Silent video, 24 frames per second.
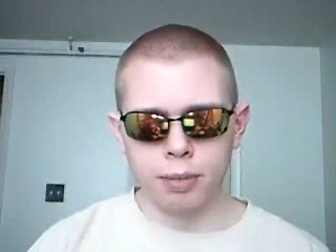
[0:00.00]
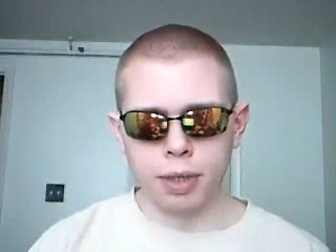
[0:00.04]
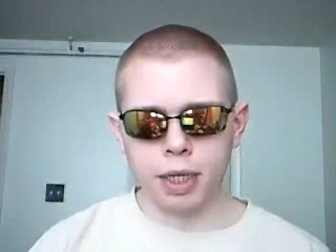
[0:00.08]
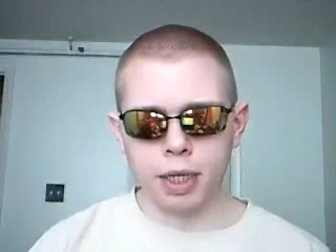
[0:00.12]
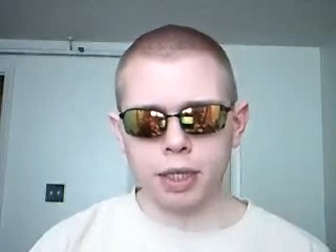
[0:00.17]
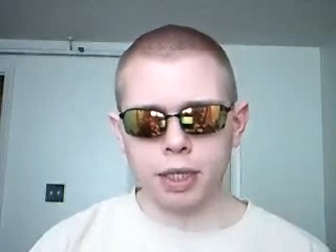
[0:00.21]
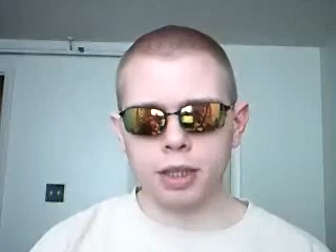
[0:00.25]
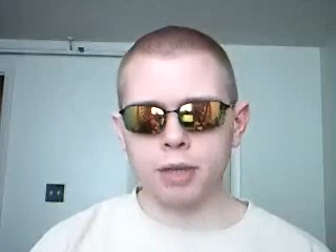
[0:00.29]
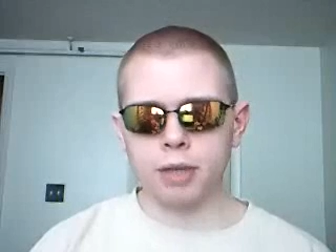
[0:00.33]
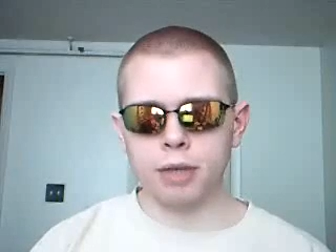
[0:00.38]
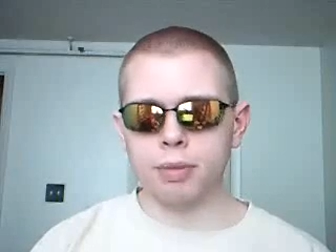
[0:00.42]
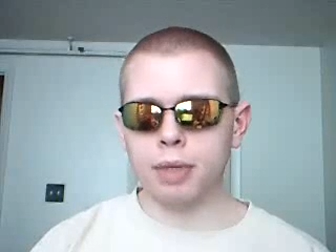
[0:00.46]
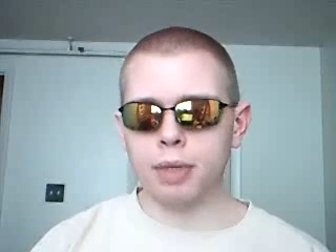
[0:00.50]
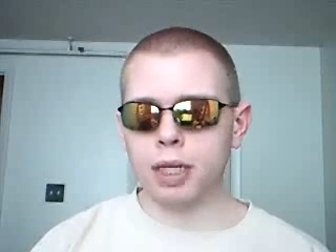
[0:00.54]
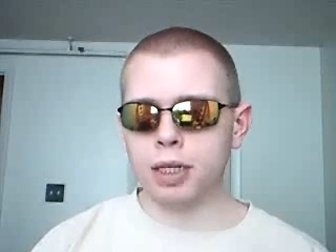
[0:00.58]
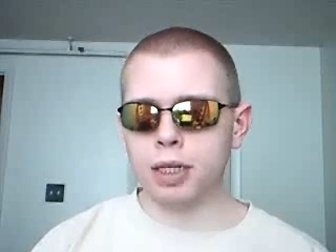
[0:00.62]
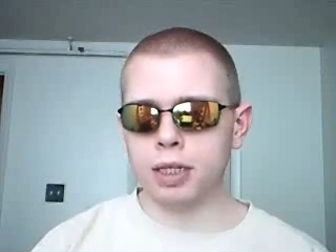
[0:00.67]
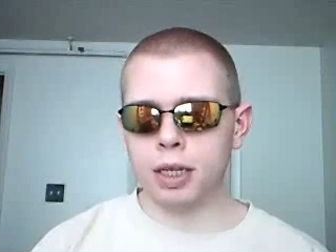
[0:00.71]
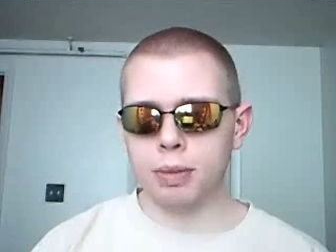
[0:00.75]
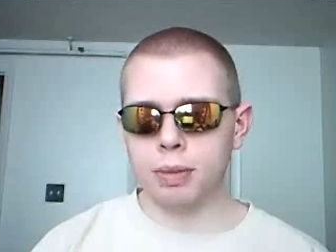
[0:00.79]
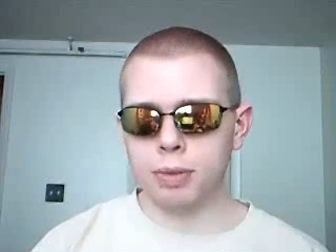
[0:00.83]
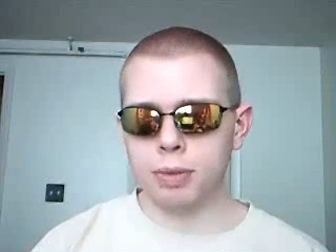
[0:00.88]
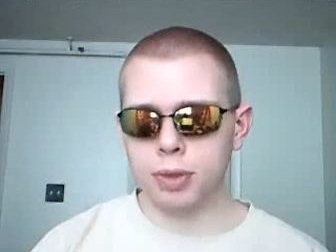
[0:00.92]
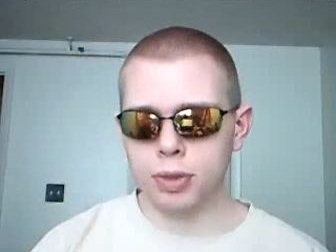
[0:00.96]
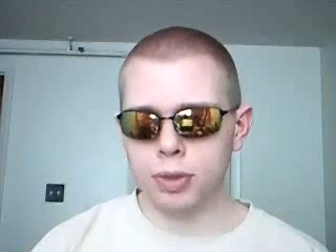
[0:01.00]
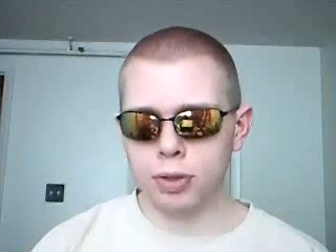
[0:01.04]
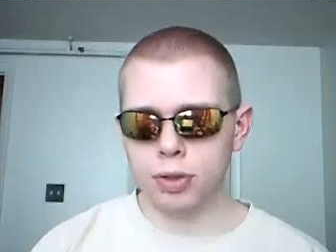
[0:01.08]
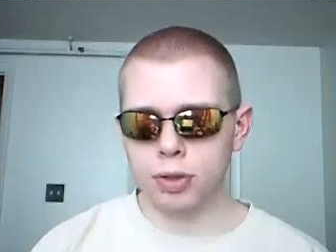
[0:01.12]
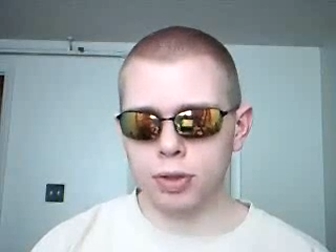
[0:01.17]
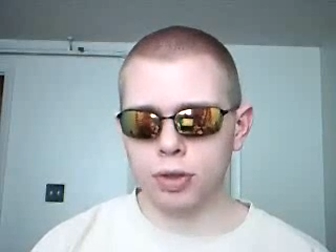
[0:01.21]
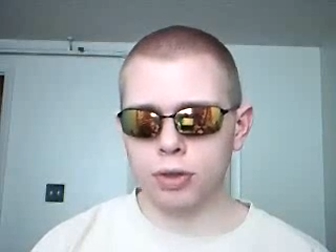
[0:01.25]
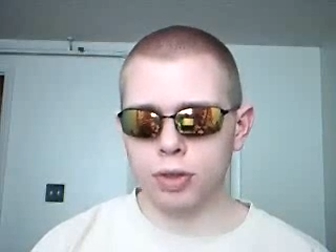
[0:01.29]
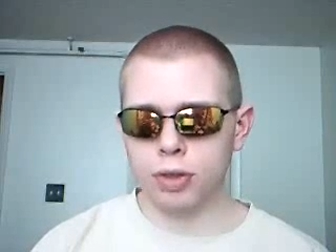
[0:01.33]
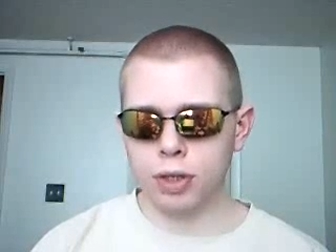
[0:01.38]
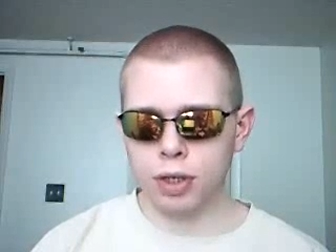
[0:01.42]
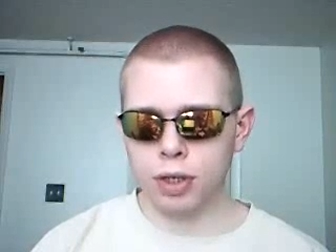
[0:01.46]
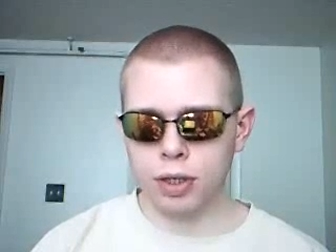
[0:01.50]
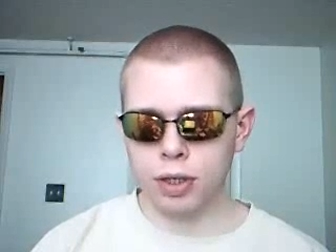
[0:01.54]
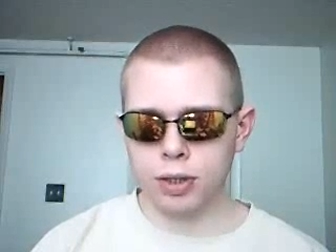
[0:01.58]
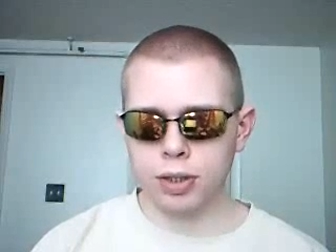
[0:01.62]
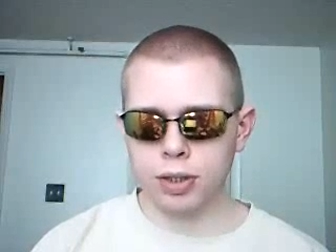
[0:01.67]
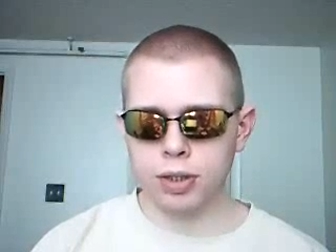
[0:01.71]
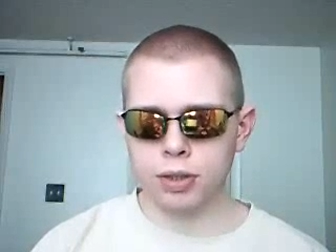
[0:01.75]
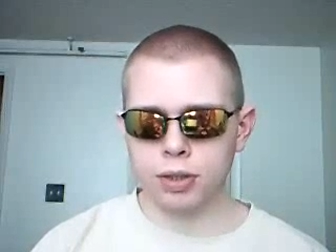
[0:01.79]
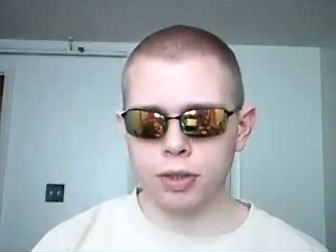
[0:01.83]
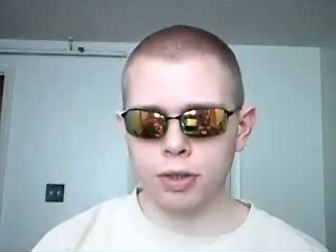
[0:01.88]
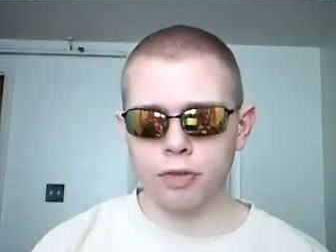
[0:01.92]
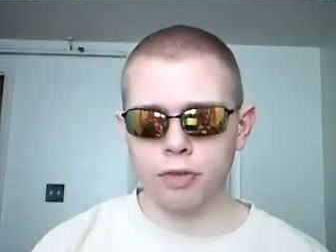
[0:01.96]
making them many times sturdier than
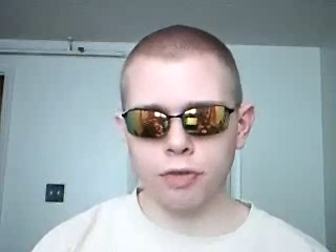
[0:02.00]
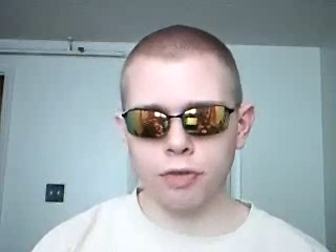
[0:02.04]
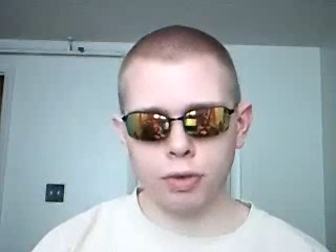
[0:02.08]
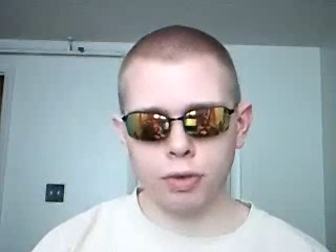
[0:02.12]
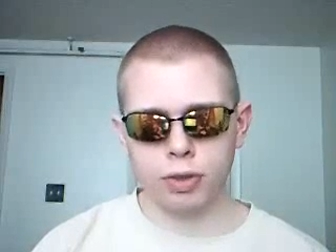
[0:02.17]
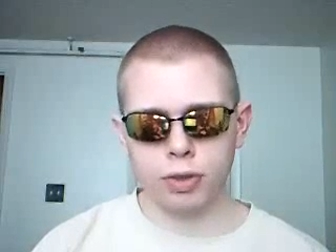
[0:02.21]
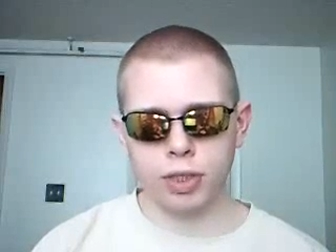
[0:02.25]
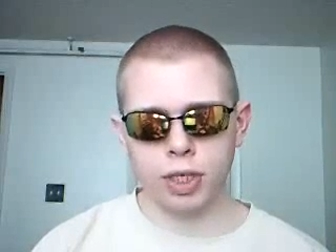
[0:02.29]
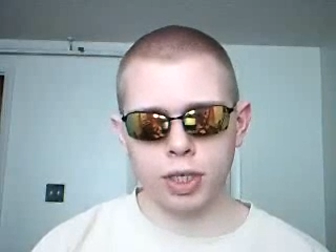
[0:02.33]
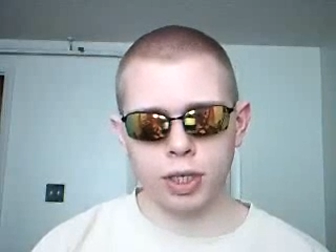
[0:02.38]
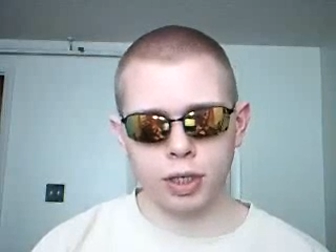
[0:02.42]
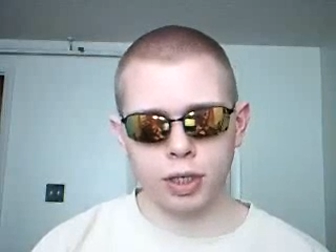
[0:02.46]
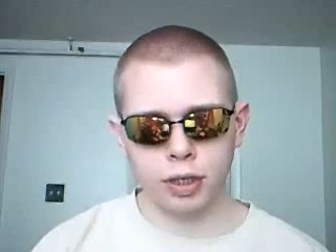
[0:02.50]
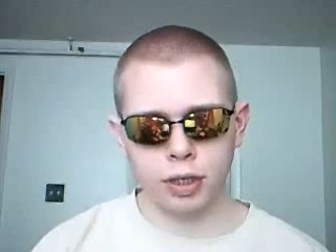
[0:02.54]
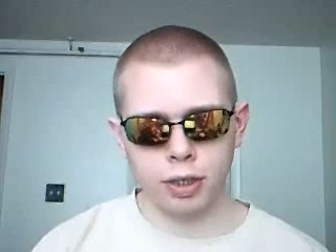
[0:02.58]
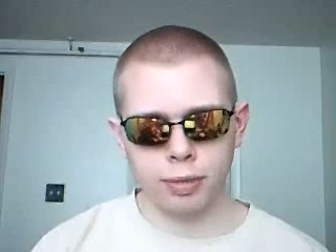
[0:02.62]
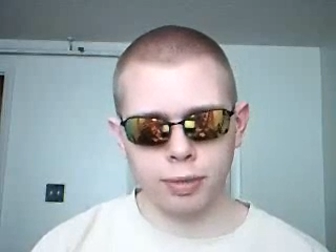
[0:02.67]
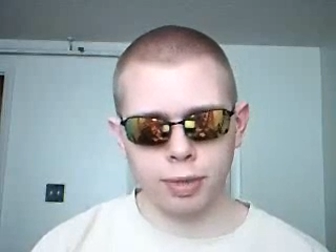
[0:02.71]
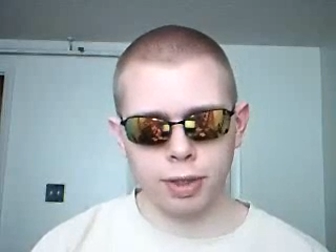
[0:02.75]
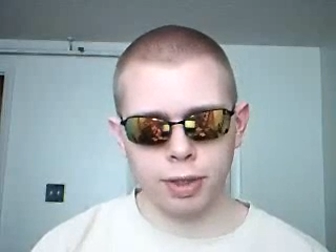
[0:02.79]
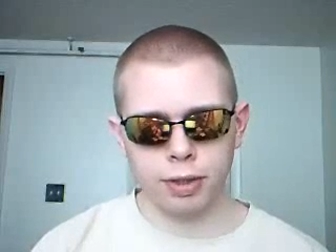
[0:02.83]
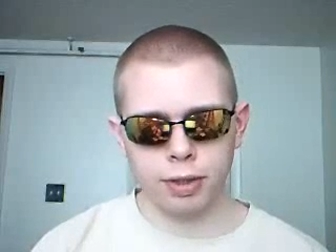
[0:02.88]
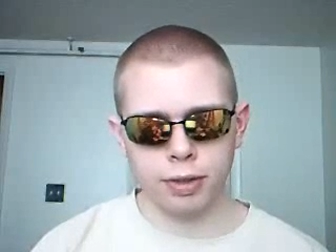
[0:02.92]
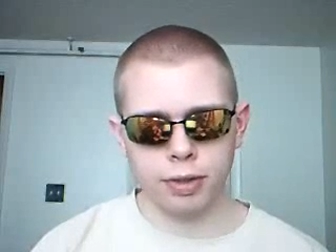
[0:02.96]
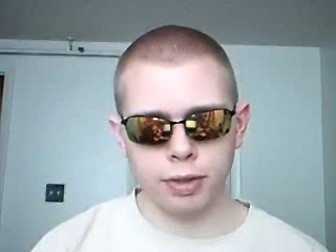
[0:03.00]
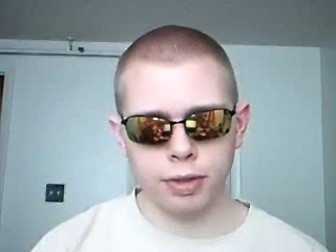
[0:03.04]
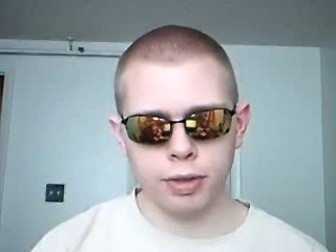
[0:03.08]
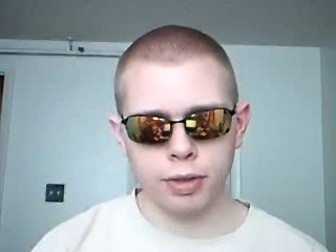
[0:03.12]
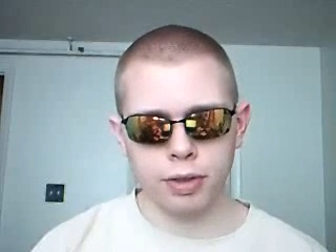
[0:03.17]
necessary for oceanic living.